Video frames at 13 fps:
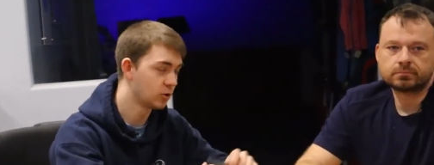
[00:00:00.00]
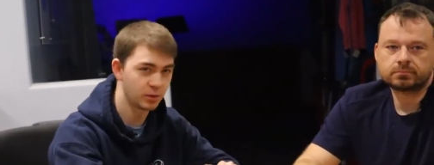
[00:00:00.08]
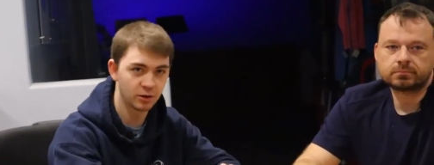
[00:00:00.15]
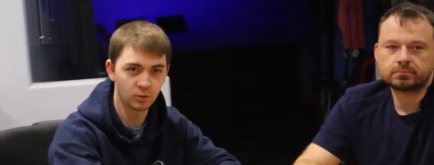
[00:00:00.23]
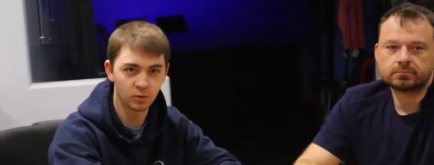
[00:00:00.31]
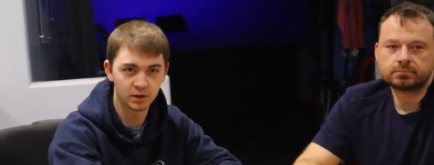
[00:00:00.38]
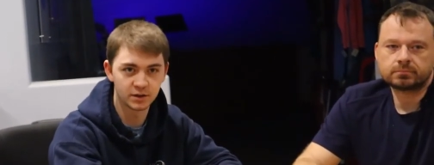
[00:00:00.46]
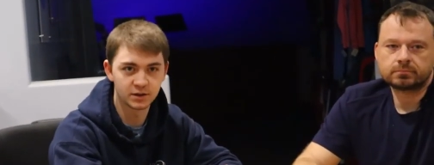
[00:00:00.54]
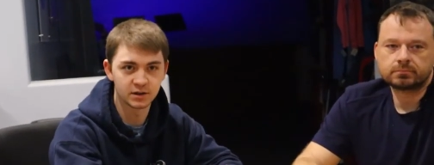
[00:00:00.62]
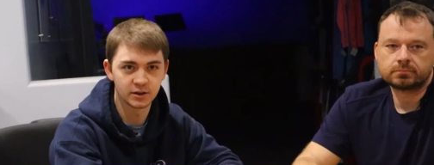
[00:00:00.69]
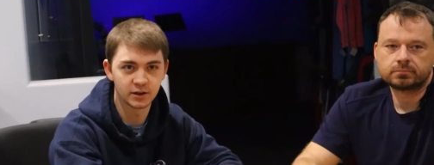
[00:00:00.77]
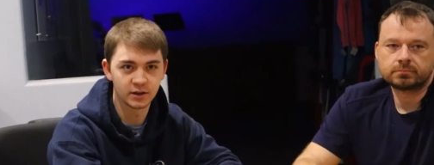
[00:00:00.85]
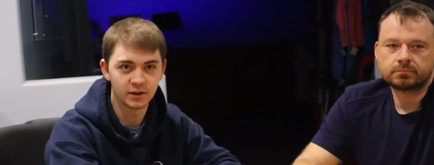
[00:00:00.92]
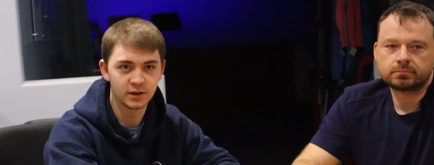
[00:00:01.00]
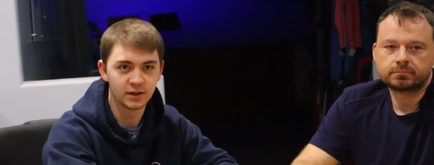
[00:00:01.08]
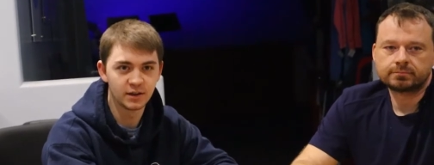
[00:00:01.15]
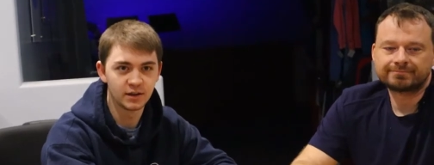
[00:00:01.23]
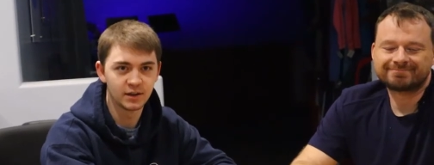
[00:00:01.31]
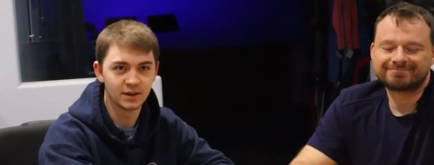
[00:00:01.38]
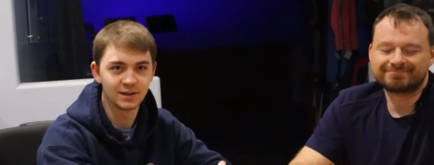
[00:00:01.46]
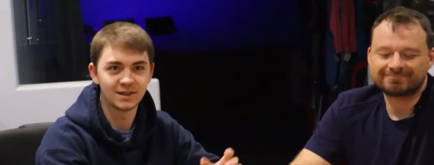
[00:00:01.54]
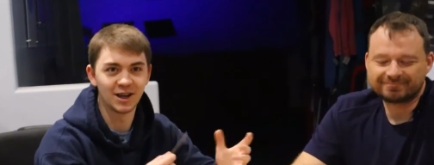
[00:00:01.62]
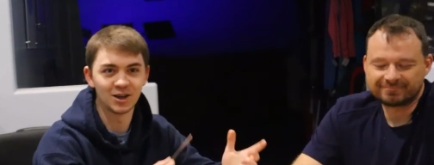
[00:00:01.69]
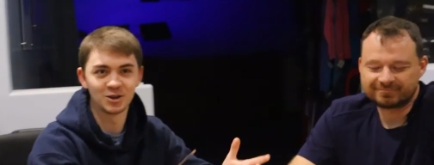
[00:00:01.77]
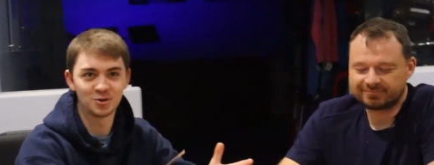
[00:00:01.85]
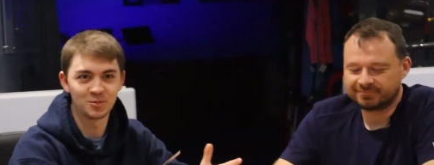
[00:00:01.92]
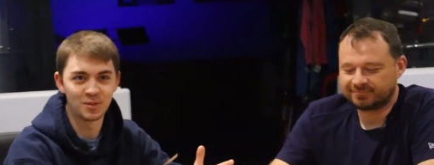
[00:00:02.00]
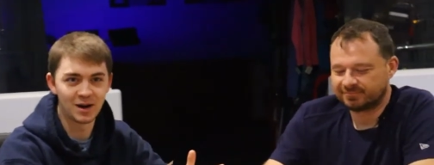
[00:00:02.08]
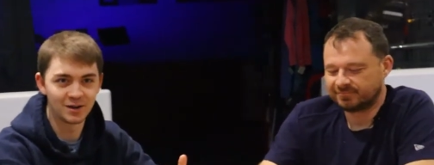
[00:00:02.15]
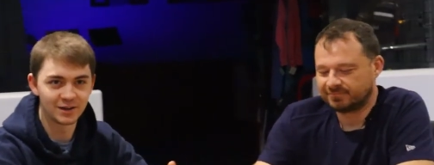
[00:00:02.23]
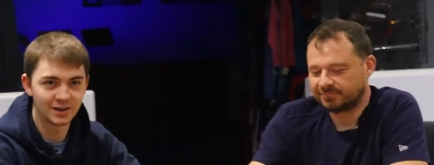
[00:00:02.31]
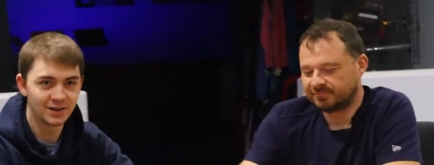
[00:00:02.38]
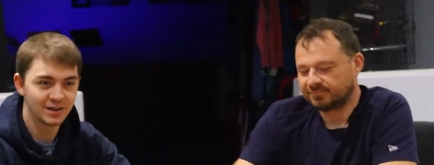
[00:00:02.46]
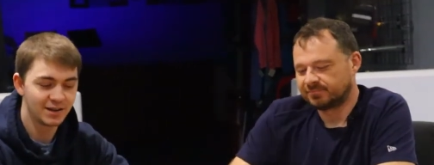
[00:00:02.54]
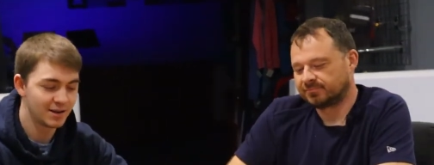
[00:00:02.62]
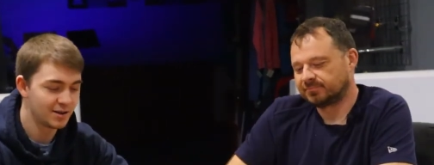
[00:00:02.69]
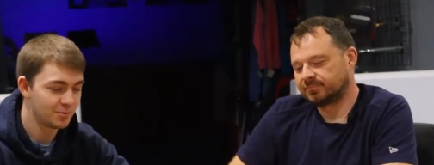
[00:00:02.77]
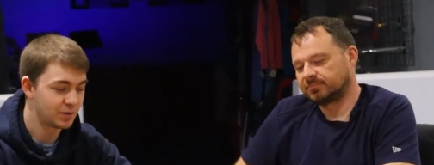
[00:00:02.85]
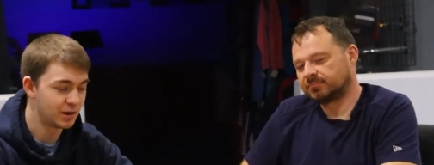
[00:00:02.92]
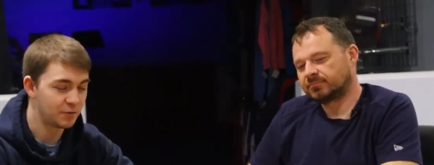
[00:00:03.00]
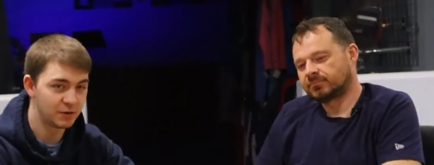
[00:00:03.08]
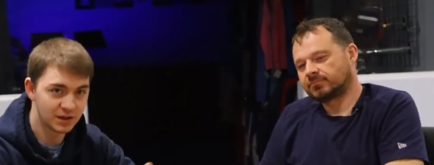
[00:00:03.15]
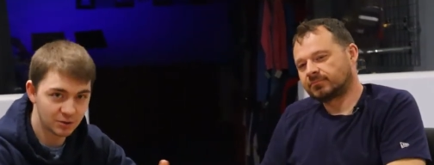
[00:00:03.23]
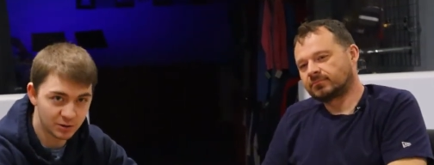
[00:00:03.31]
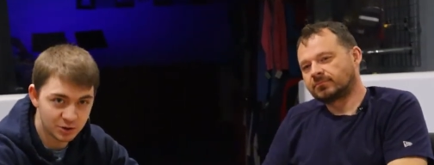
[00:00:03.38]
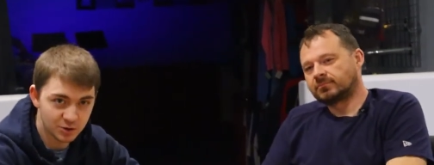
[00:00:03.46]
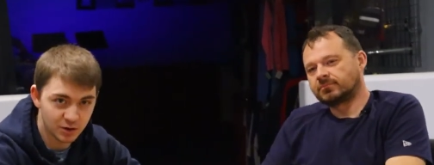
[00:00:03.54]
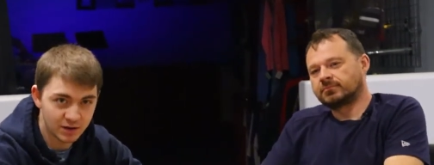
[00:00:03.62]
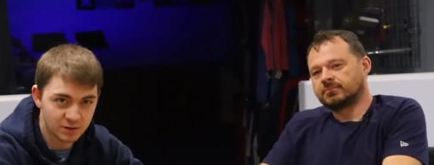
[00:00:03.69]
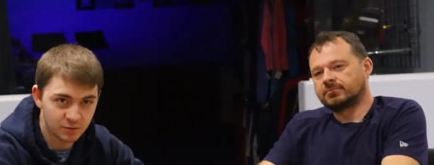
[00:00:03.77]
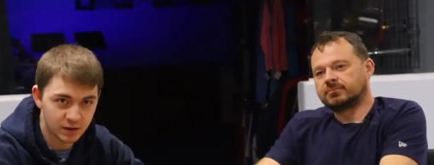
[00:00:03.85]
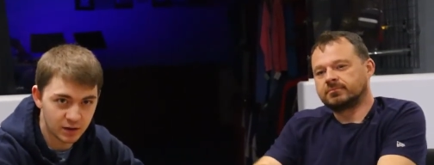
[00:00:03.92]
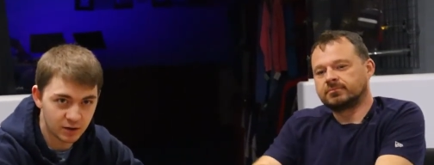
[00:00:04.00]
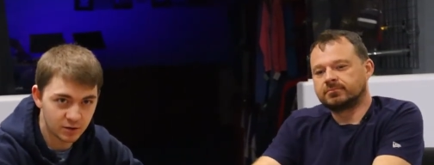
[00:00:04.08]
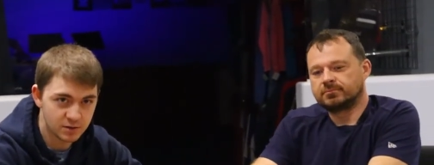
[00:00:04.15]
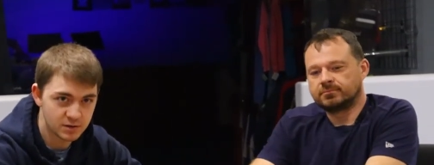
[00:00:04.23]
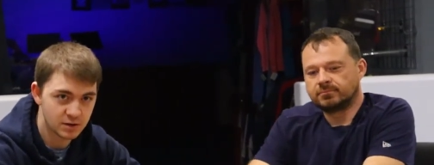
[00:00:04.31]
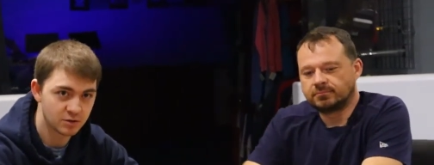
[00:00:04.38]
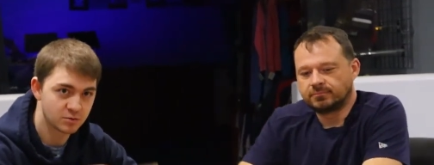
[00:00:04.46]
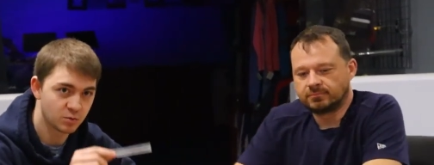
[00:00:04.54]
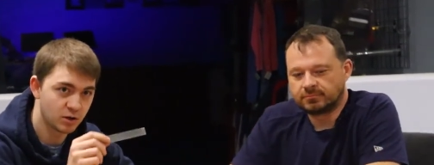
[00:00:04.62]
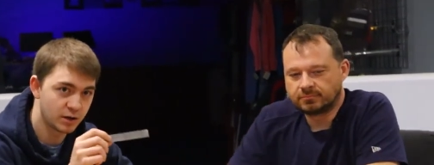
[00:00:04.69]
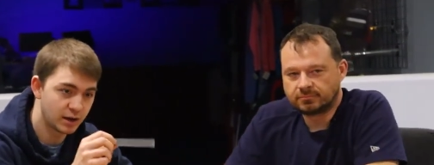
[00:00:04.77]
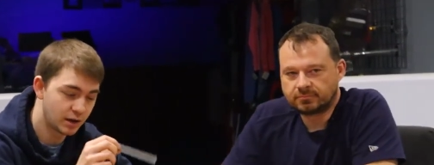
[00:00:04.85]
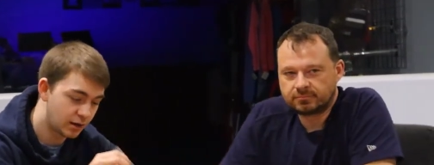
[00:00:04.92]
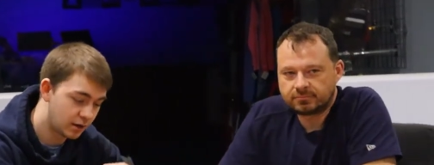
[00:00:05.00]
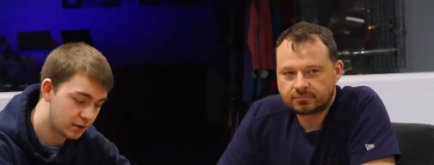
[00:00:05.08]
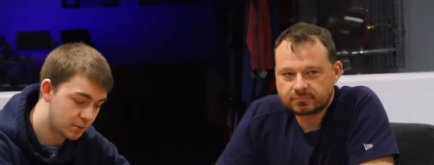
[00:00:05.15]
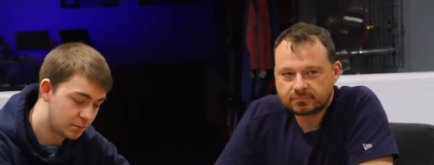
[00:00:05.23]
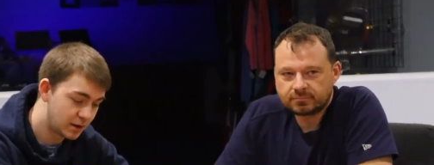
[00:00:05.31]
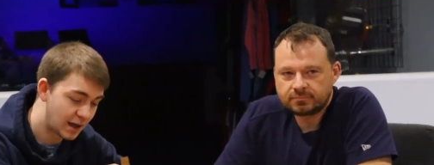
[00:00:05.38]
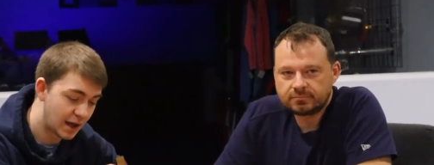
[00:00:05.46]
Speaker 1: he'll be the one to tell you about it. But if you do enjoy these videos, there's one going to be